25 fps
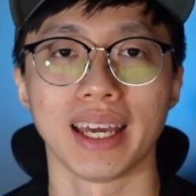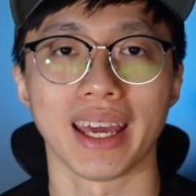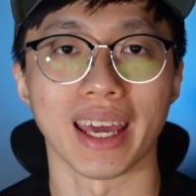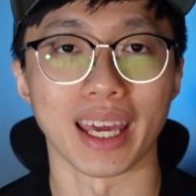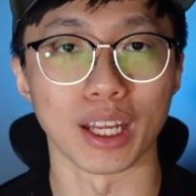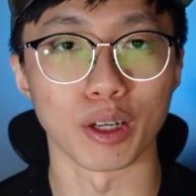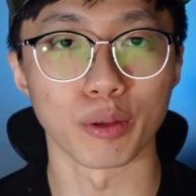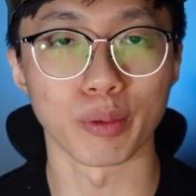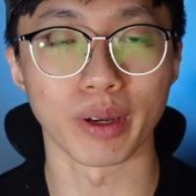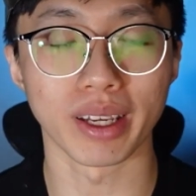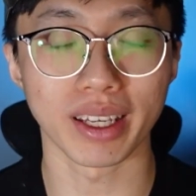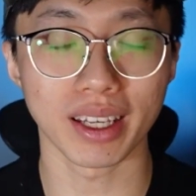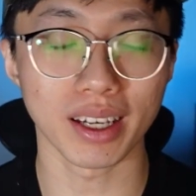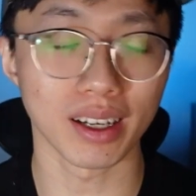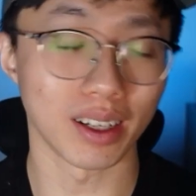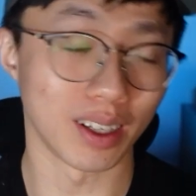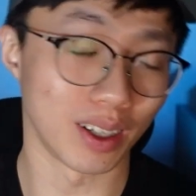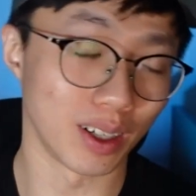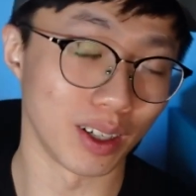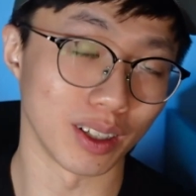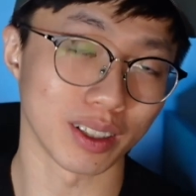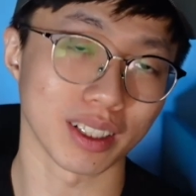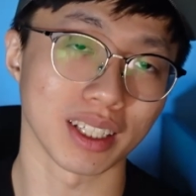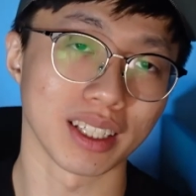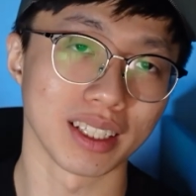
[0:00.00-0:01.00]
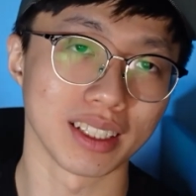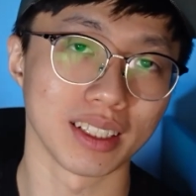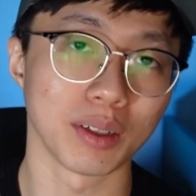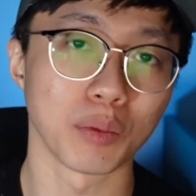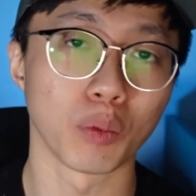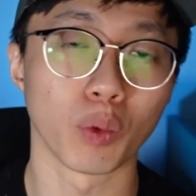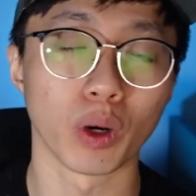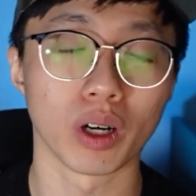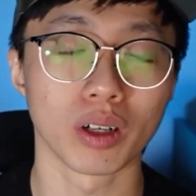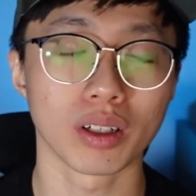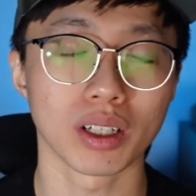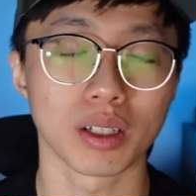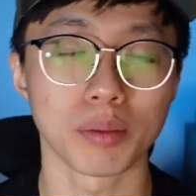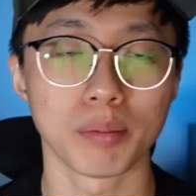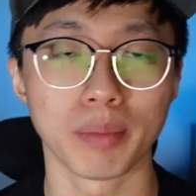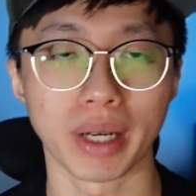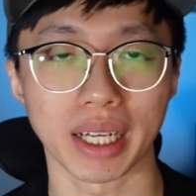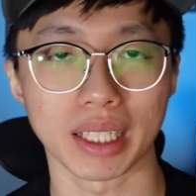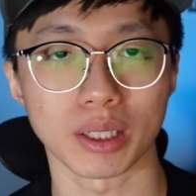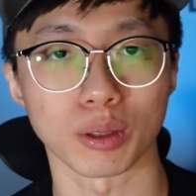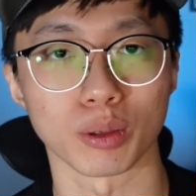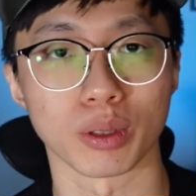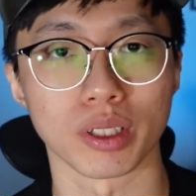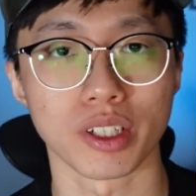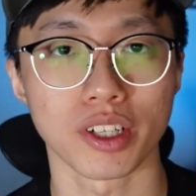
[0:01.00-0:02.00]
Anyway, Hock here, welcome
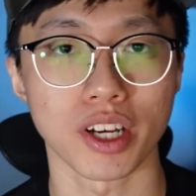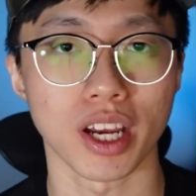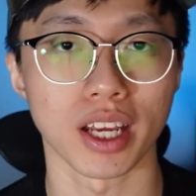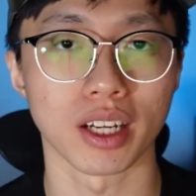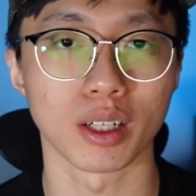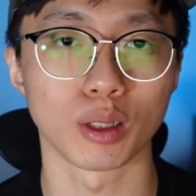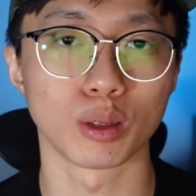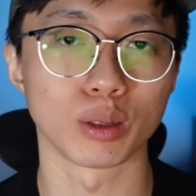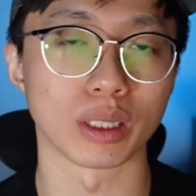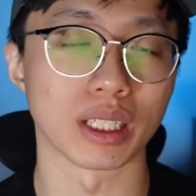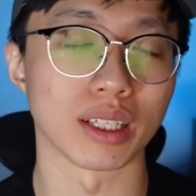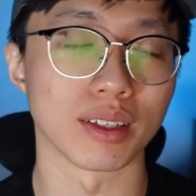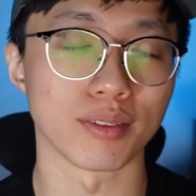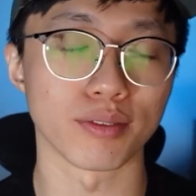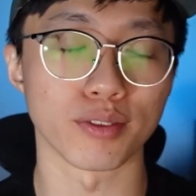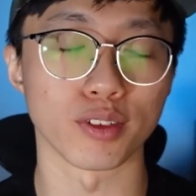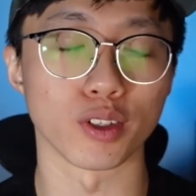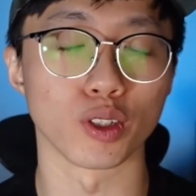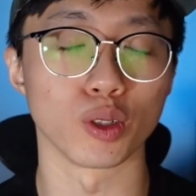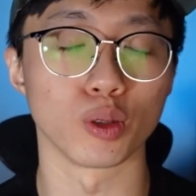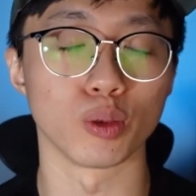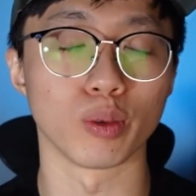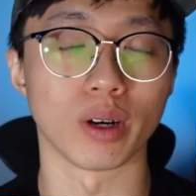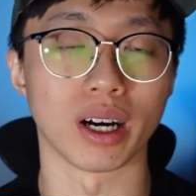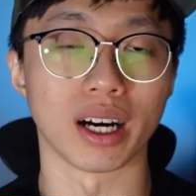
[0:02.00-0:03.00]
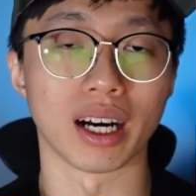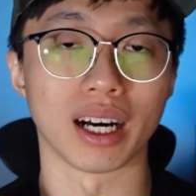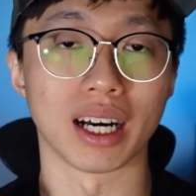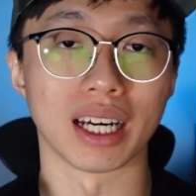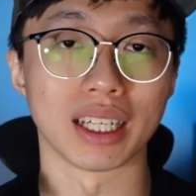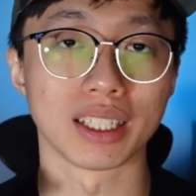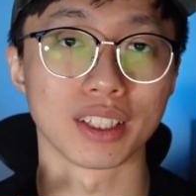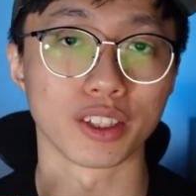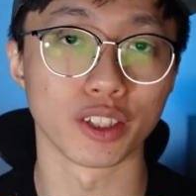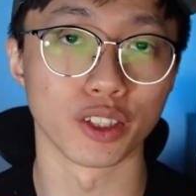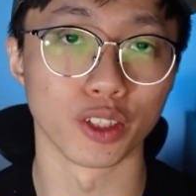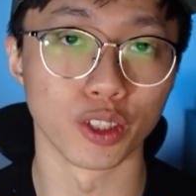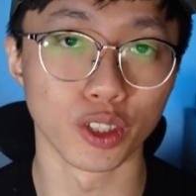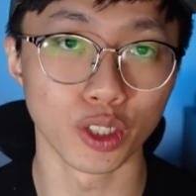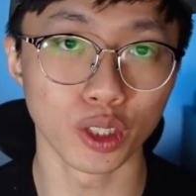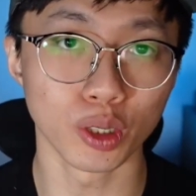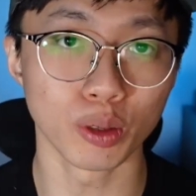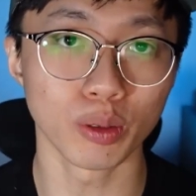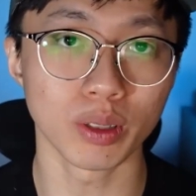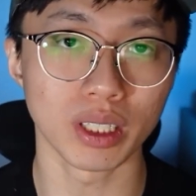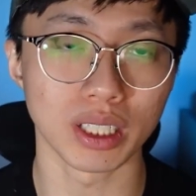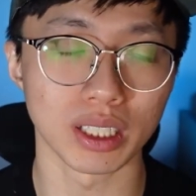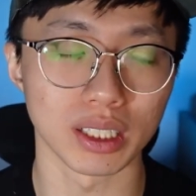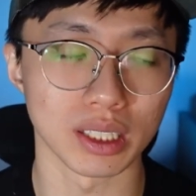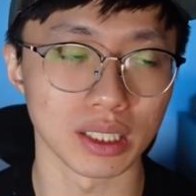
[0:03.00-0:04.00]
back to the channel. If you are
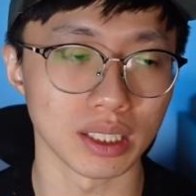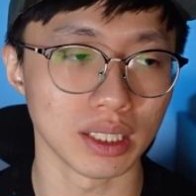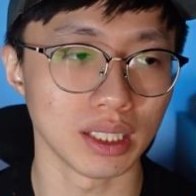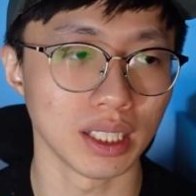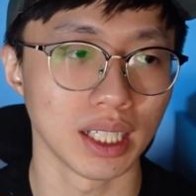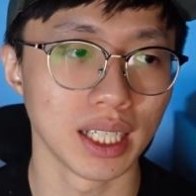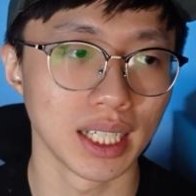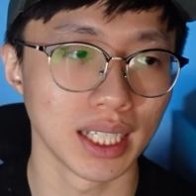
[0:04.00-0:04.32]
new here,